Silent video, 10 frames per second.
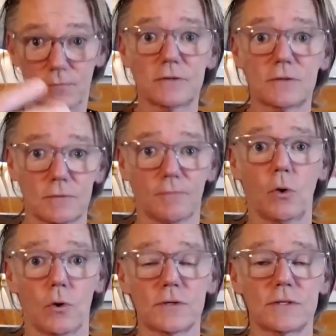this of
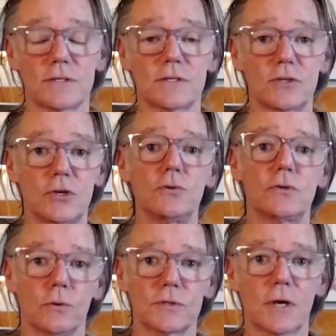course is skewed
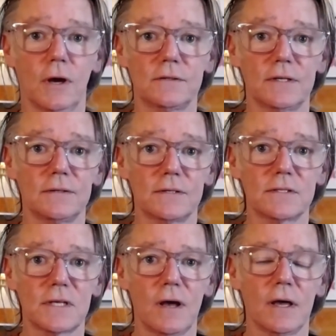towards content
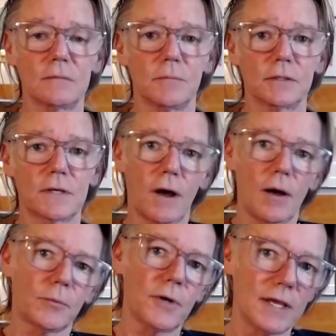design, but
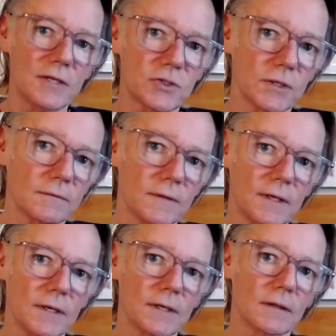comprehension.
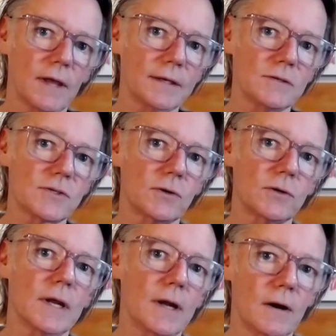Like in
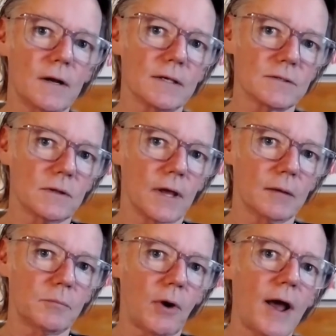certain areas
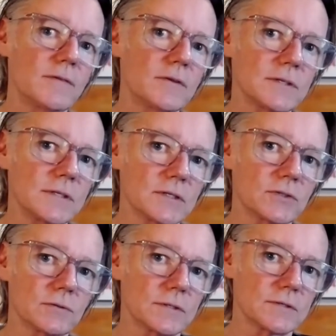like privacy
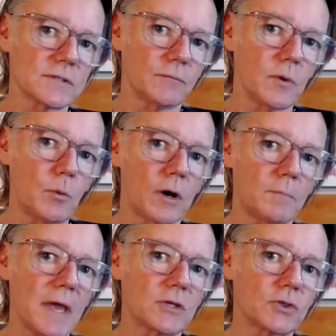issues and stuff, we want to
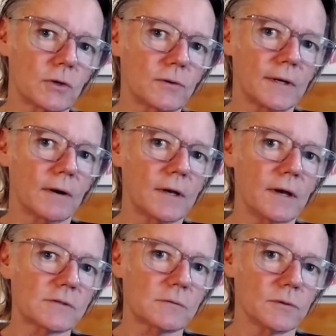make sure that our
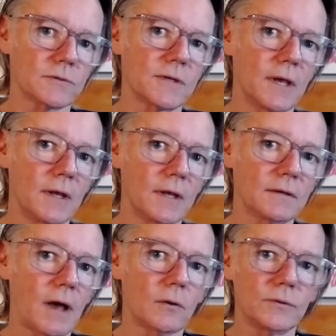customers
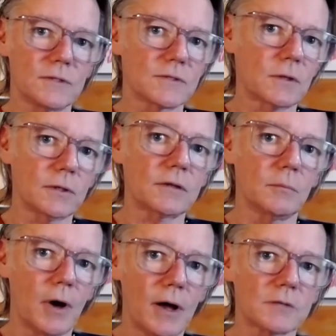not only just click the
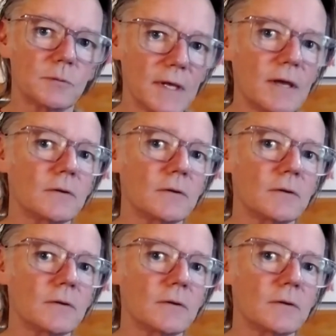box, but they